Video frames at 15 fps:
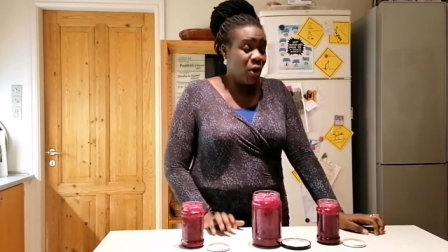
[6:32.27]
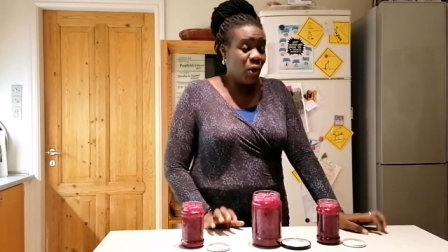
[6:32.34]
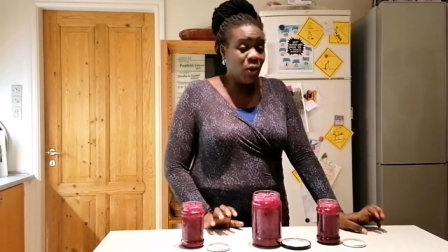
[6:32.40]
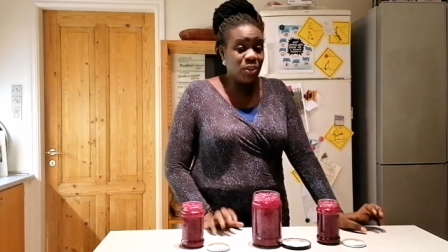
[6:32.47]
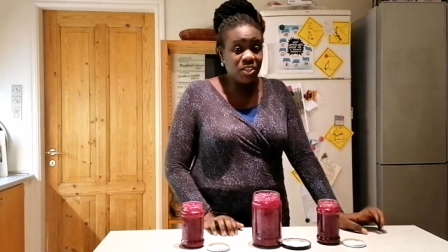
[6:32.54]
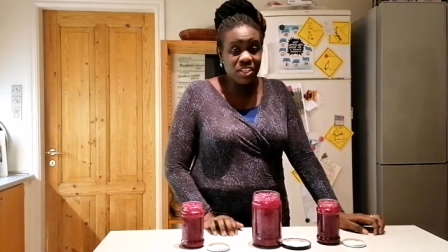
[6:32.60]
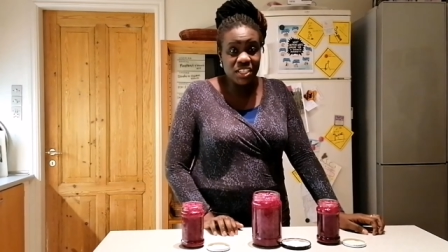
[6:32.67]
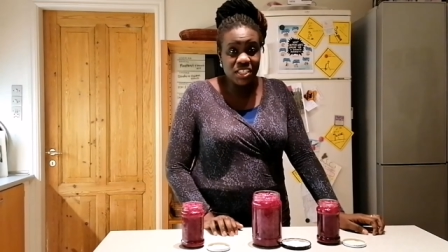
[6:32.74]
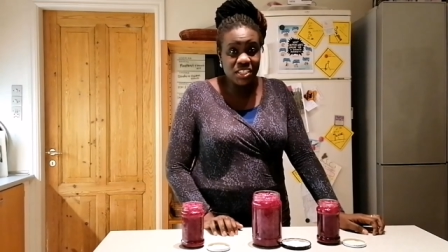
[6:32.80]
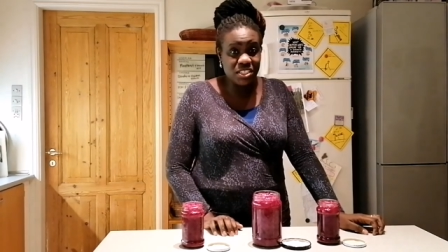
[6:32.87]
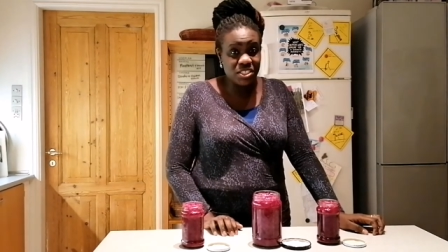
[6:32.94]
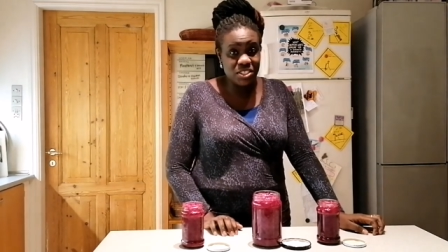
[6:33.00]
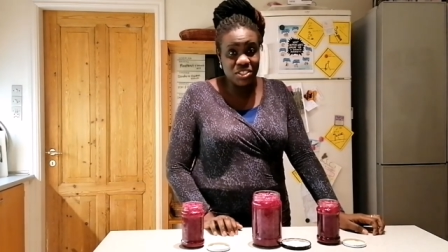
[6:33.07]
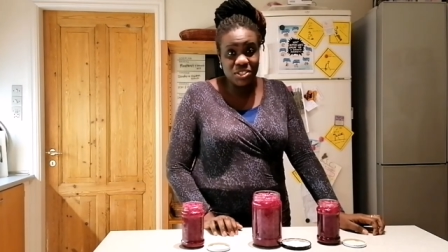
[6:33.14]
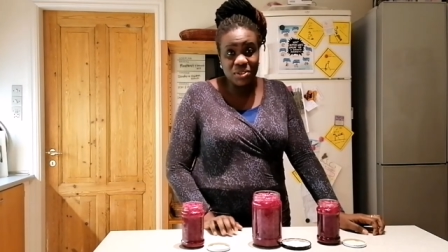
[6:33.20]
All you
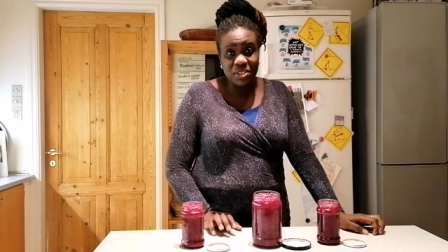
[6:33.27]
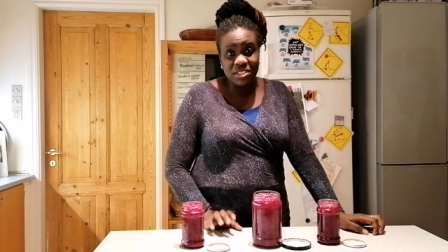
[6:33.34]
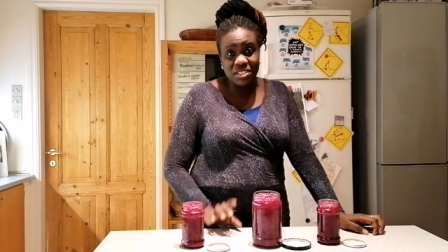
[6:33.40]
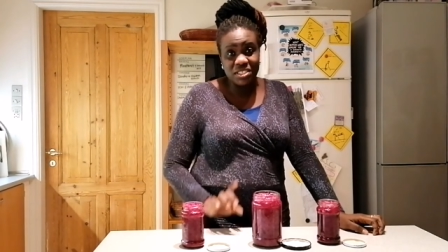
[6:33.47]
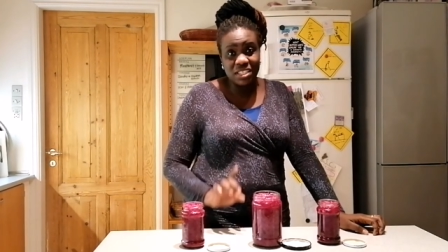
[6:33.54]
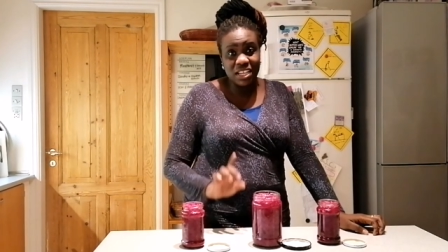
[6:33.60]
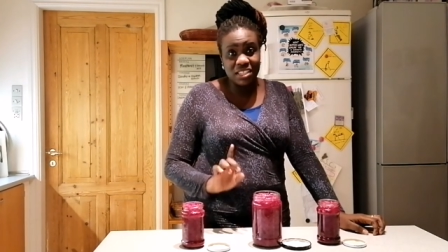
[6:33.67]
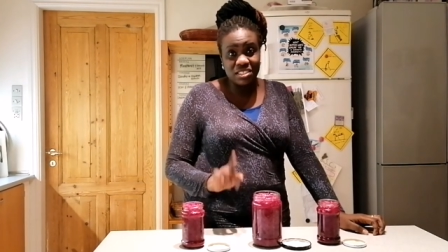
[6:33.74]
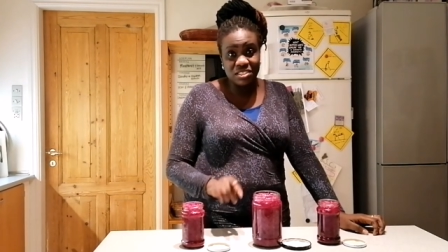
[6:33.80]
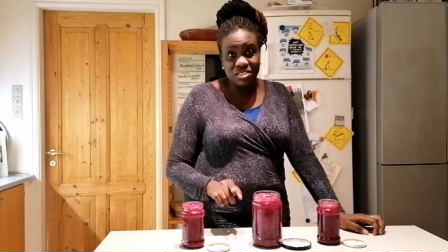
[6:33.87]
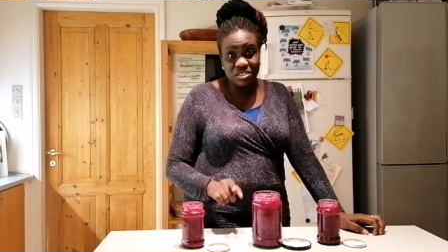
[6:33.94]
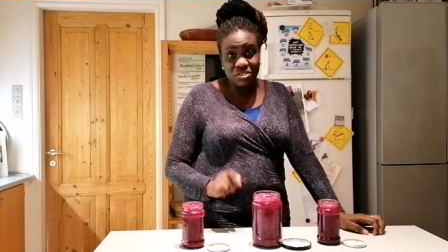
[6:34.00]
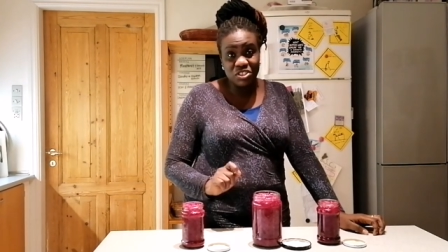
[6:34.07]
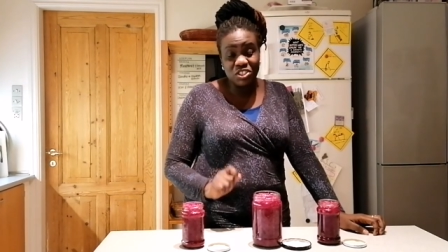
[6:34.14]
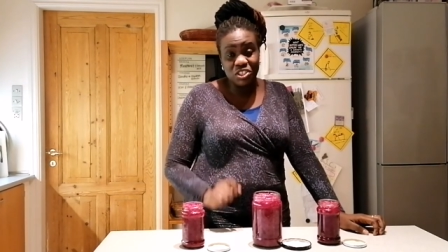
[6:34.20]
need to do is to take a
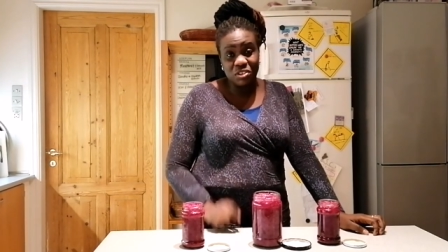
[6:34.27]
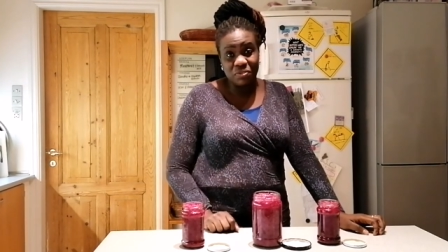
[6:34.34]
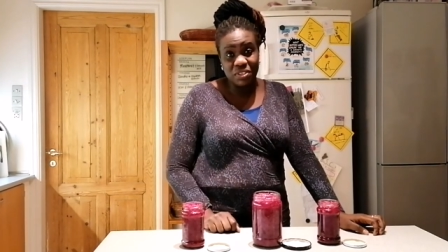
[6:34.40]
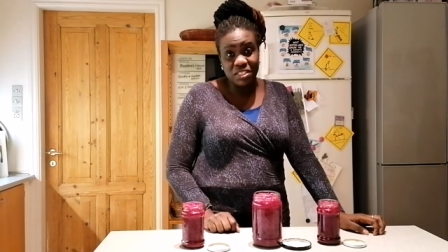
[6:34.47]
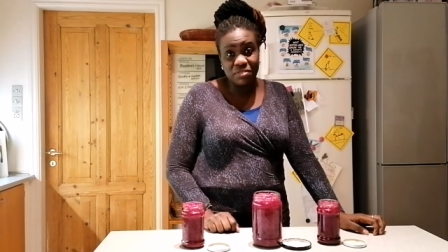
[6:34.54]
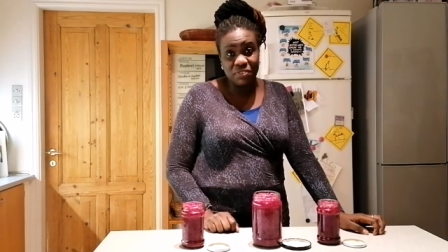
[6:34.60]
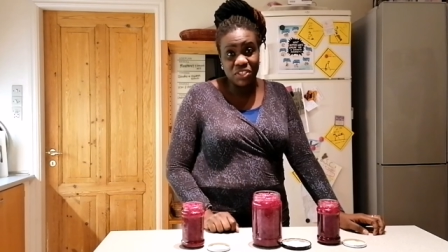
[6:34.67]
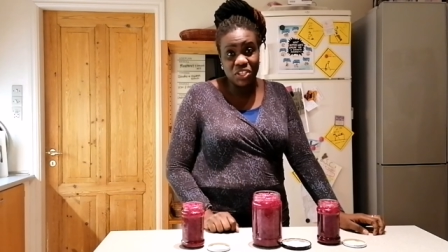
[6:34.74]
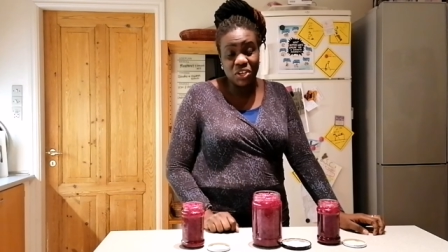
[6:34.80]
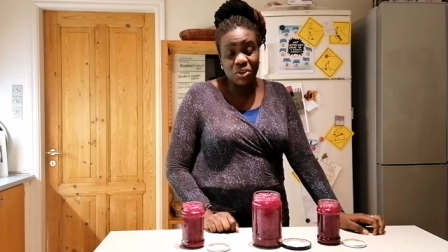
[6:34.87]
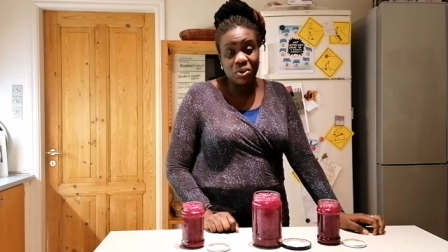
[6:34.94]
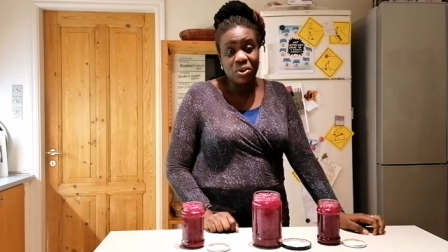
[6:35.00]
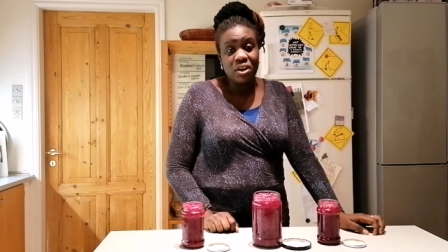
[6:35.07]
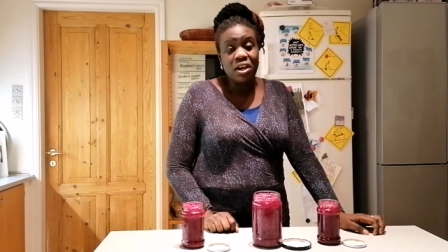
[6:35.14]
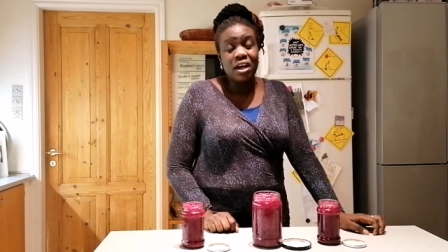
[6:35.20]
screenshot of this video